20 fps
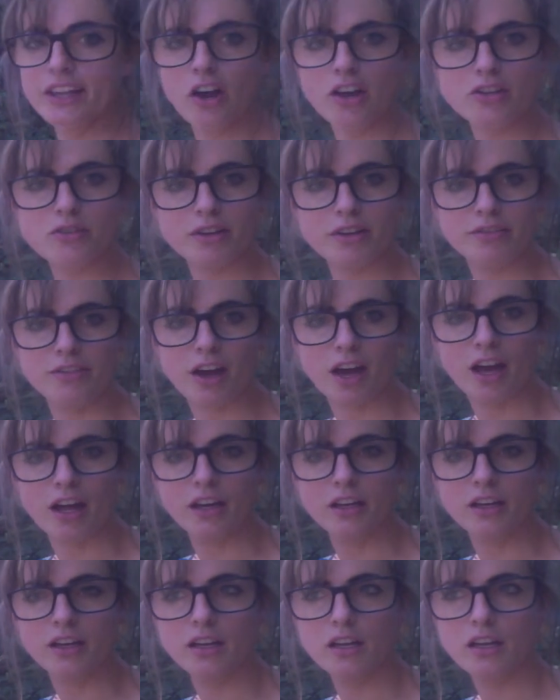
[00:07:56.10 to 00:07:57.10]
the ice cream
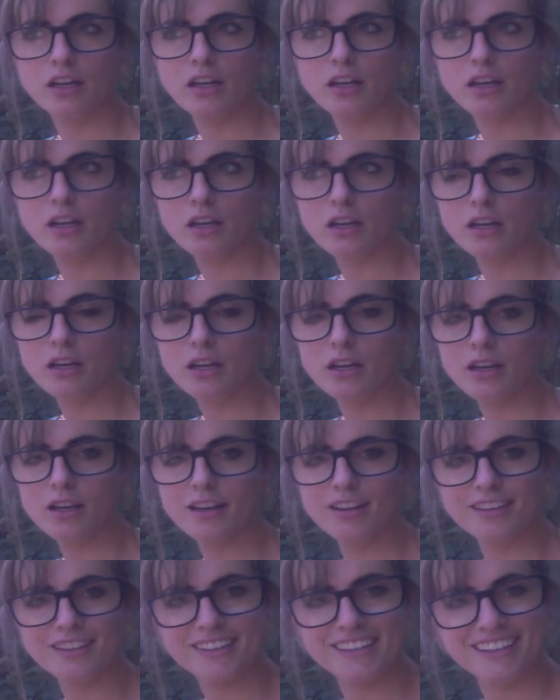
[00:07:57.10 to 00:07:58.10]
van?
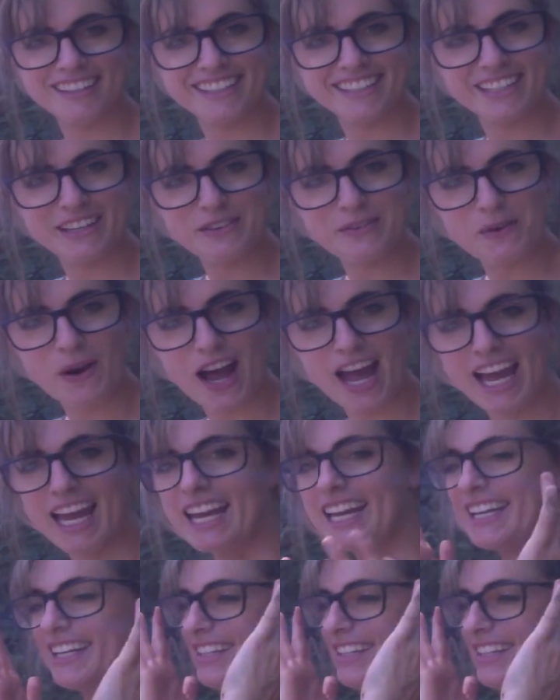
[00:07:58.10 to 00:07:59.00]
No